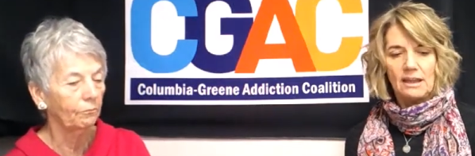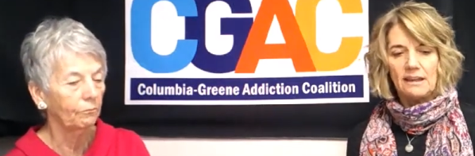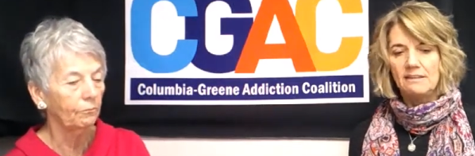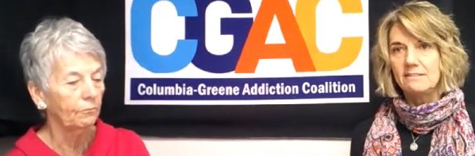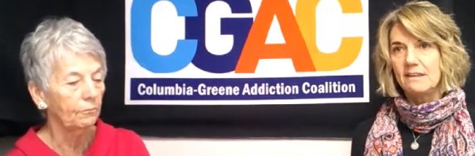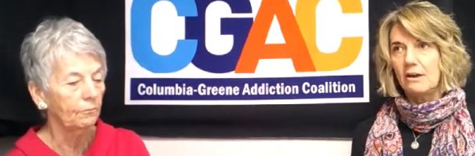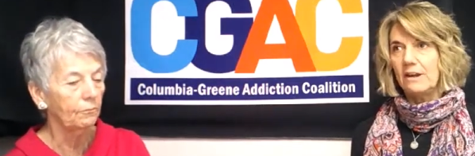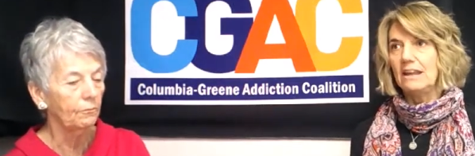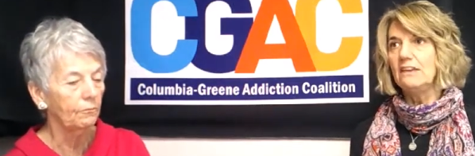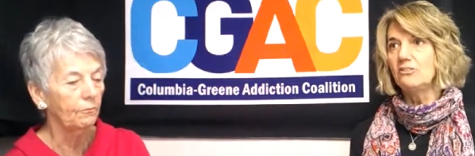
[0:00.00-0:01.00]
Speaker 1: Is there a
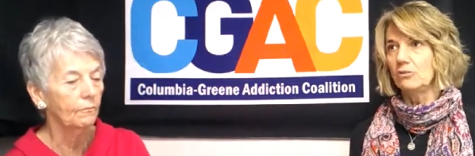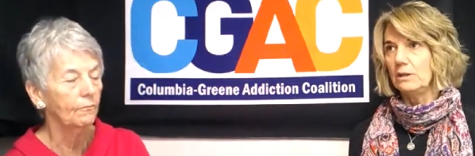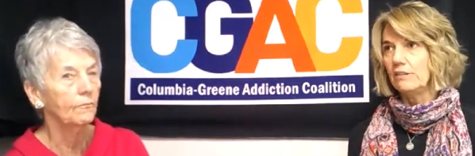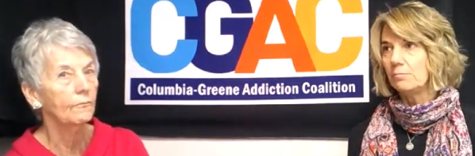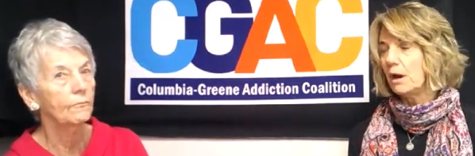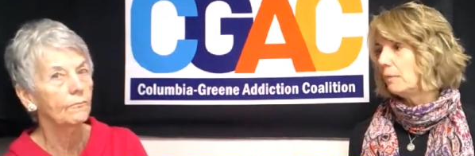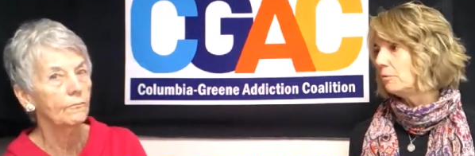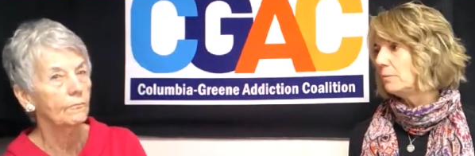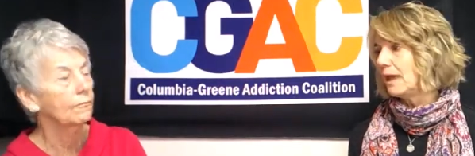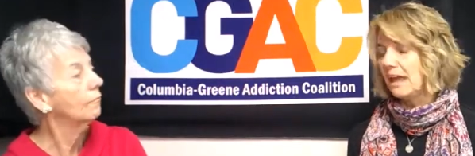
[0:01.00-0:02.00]
history of
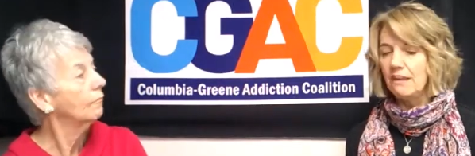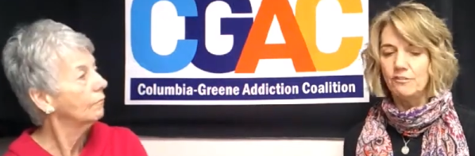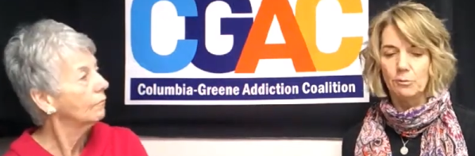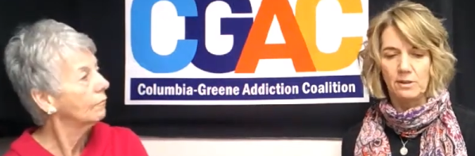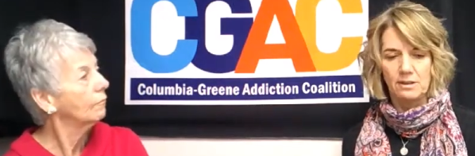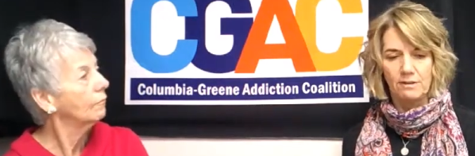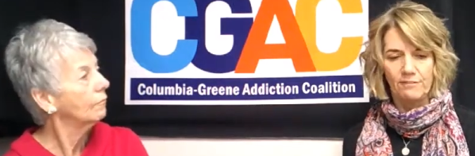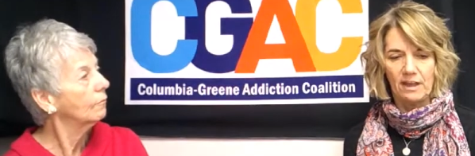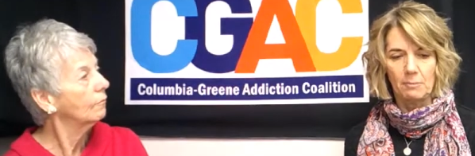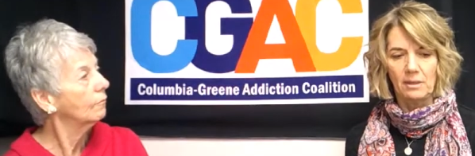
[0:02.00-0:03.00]
problem behavior within the
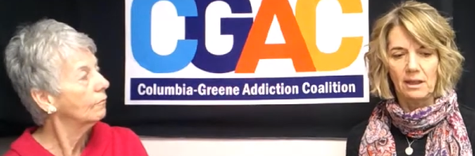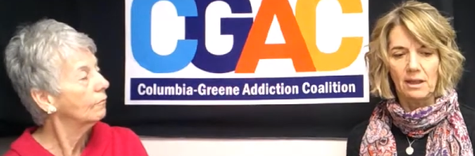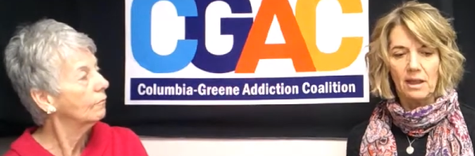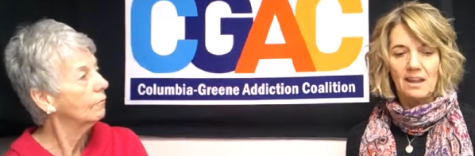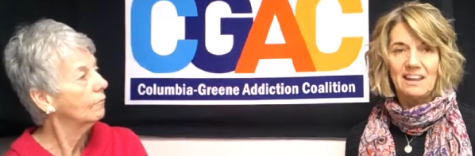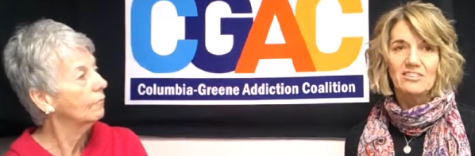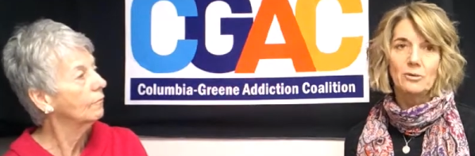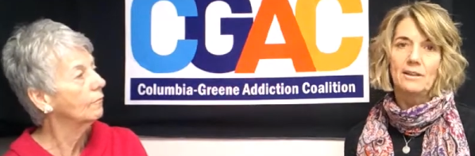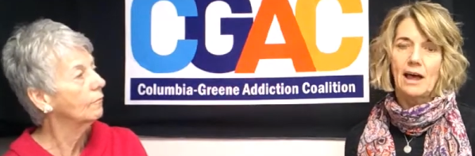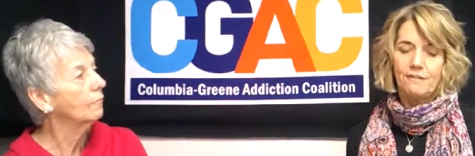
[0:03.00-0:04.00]
family? Is there a
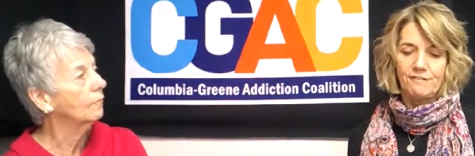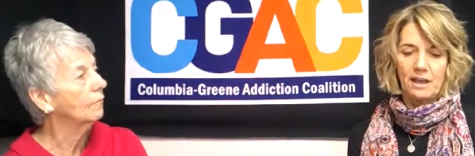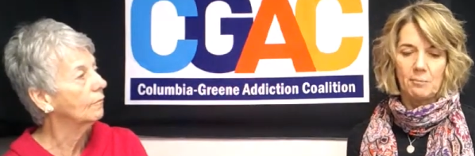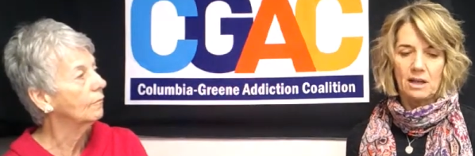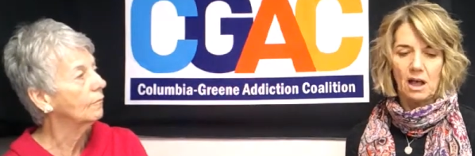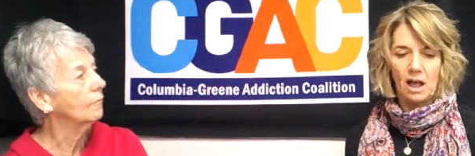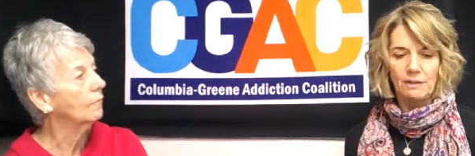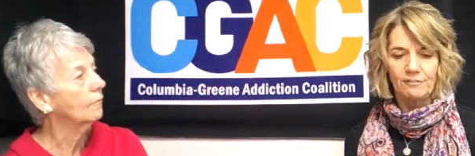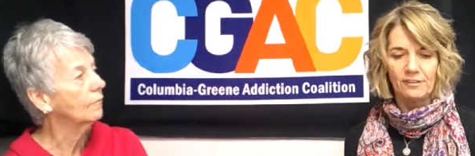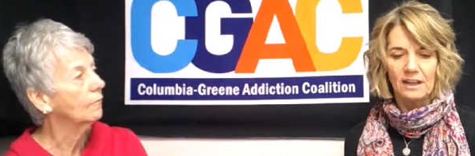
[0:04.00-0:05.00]
lot of family
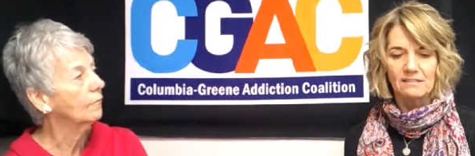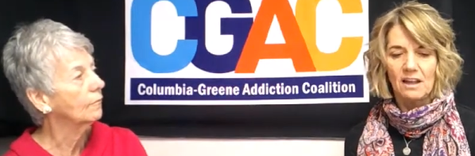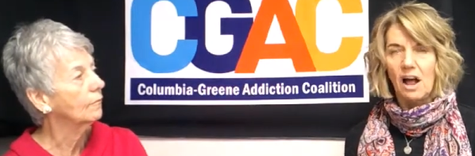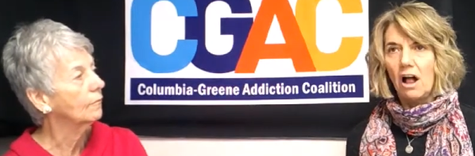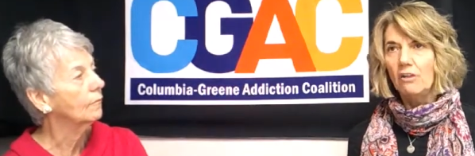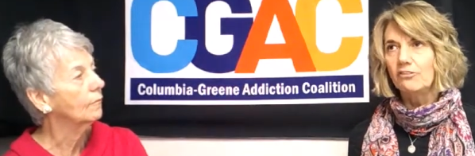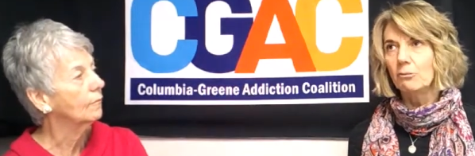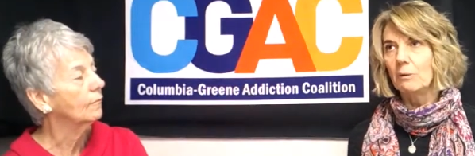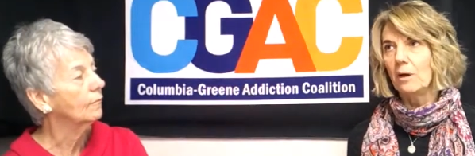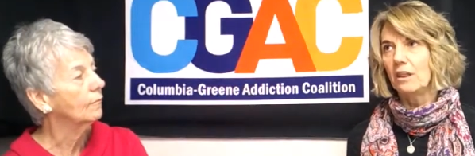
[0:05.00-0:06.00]
conflict? Also,
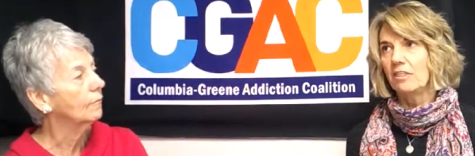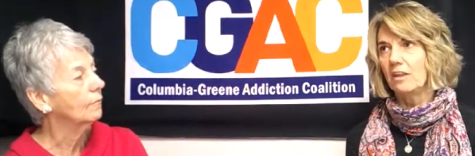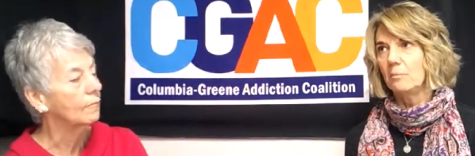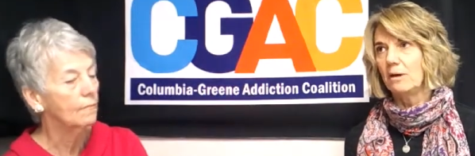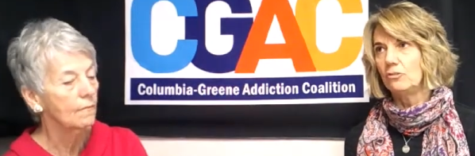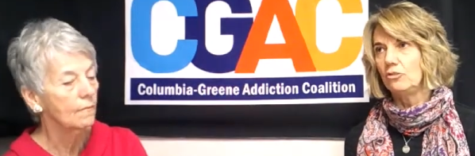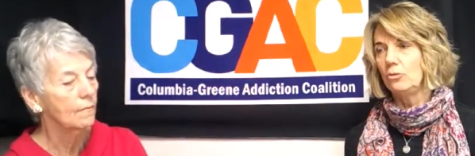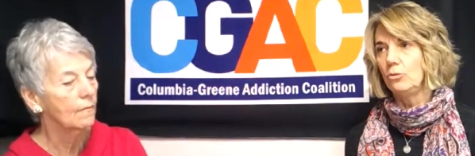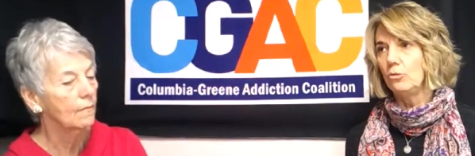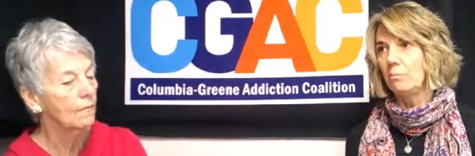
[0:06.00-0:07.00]
we want to think about
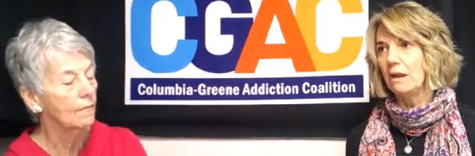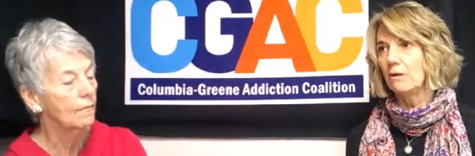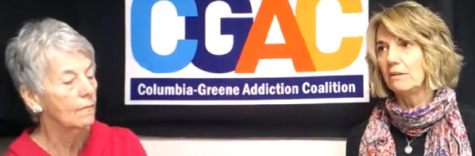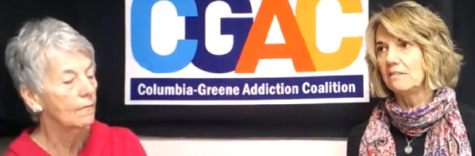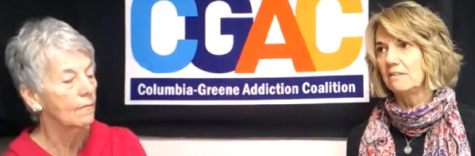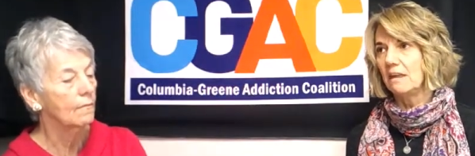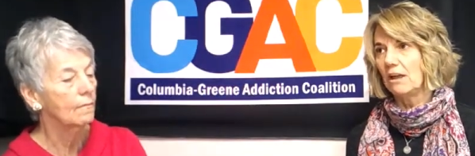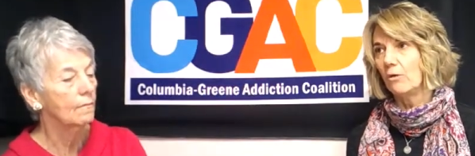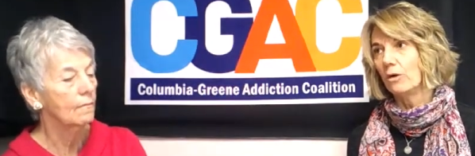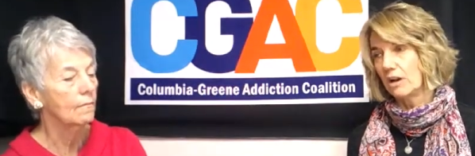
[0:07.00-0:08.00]
do the parents
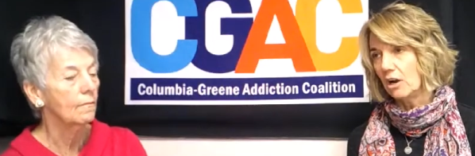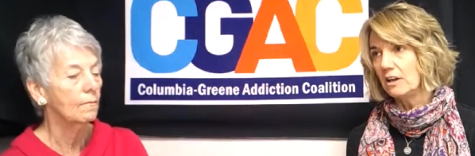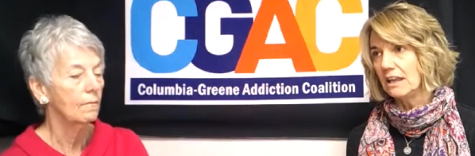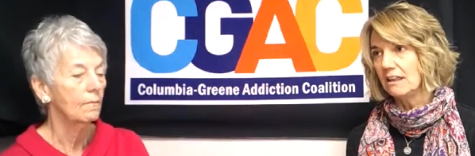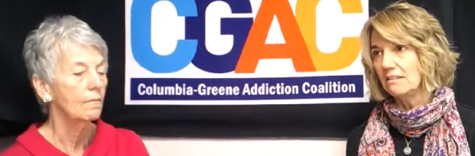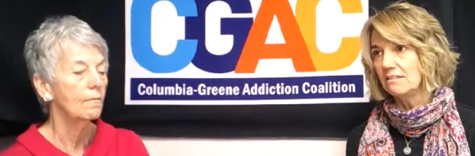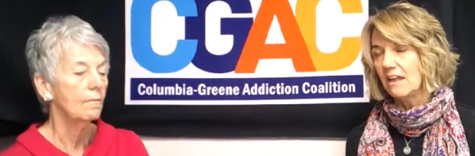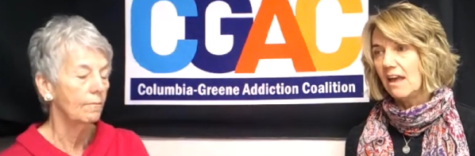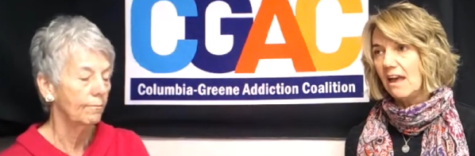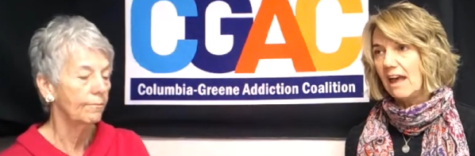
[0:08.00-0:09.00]
or guardians
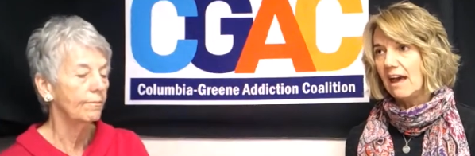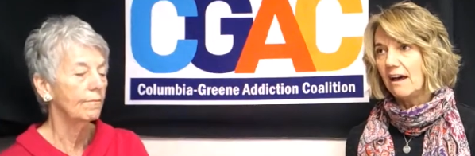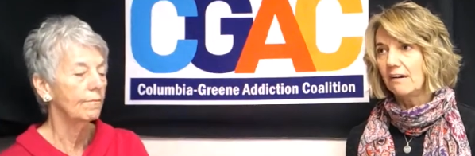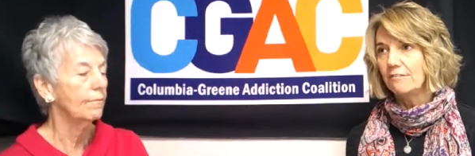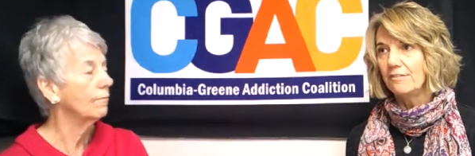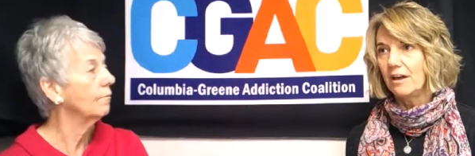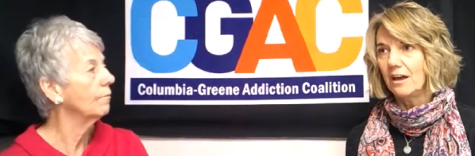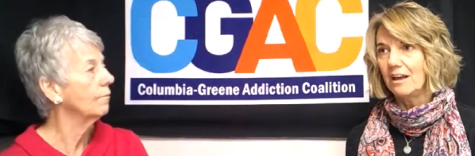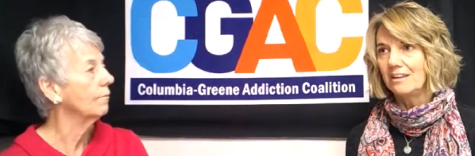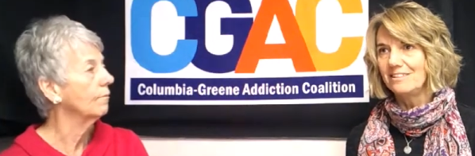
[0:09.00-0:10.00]
have,
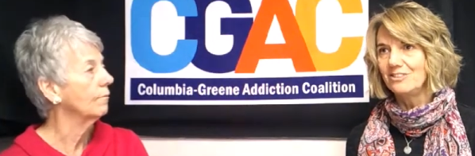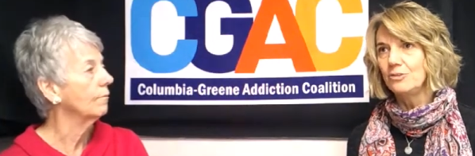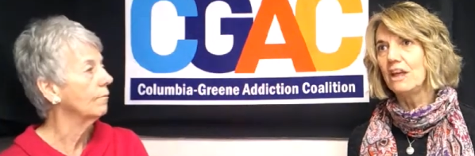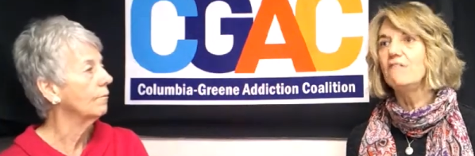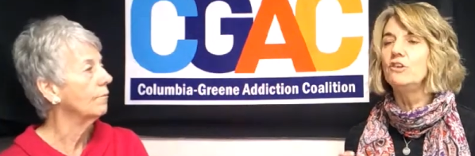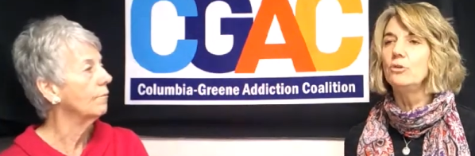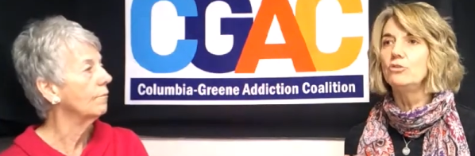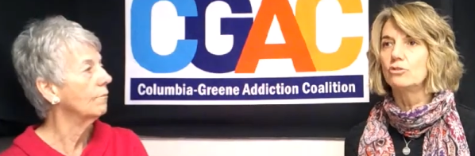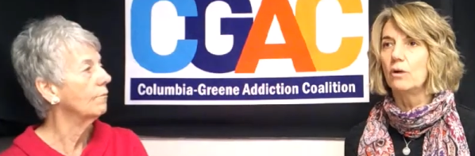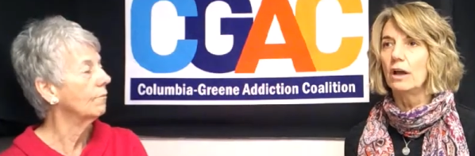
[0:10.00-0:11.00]
do they view
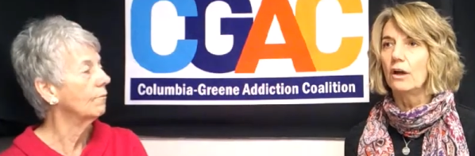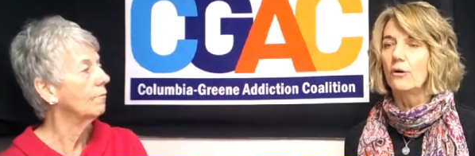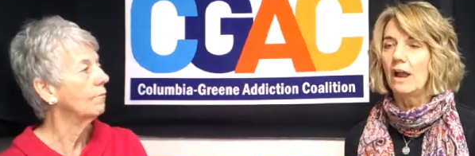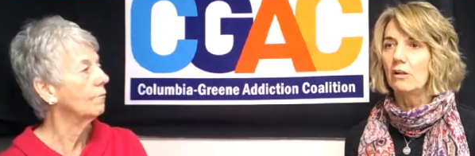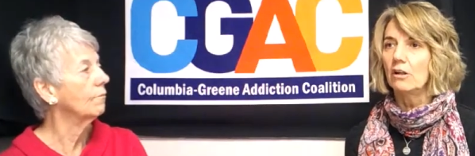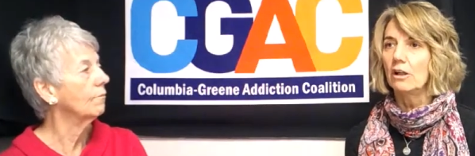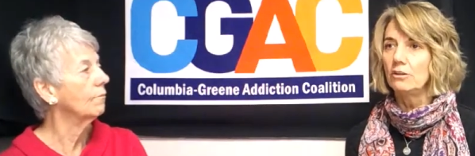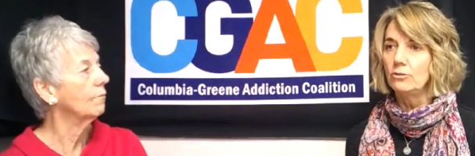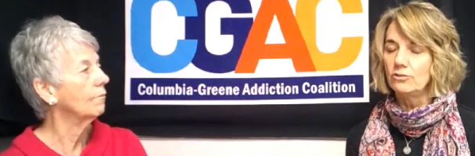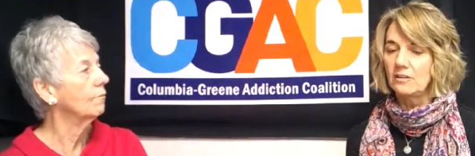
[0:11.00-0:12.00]
drug or alcohol
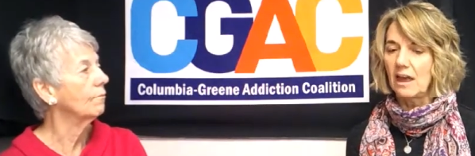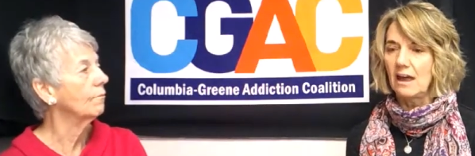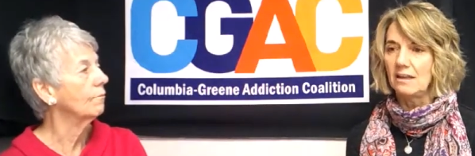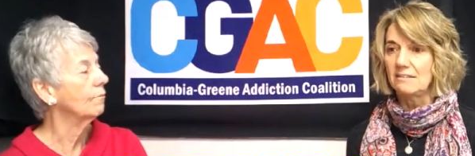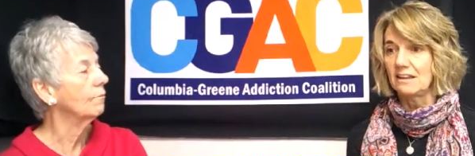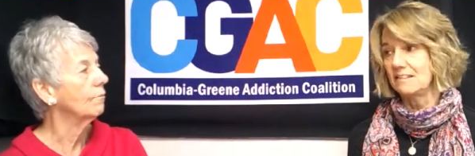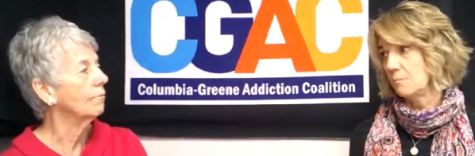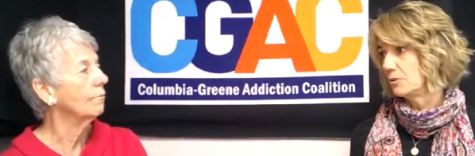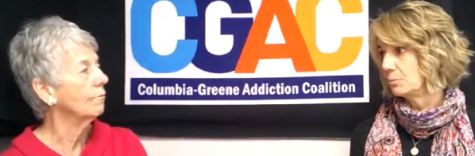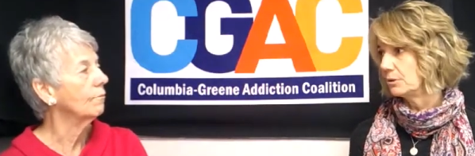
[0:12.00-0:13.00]
use as
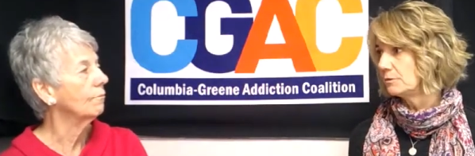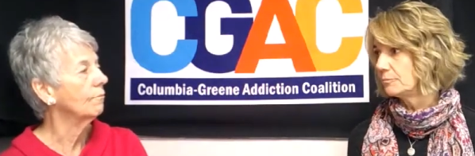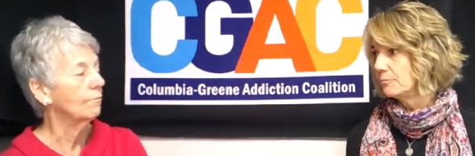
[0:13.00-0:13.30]
acceptable?